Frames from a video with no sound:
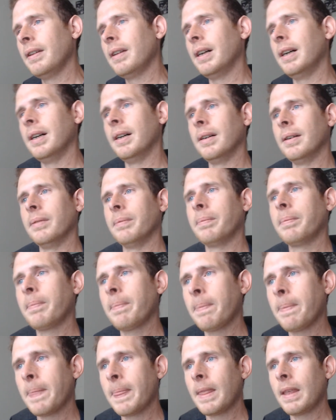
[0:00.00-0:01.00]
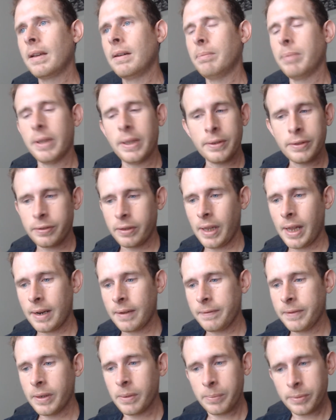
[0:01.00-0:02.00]
Um, but there's a lot
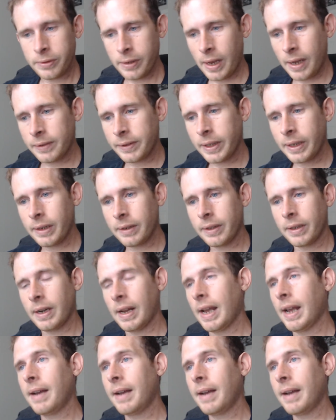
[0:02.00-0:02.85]
of films out there that I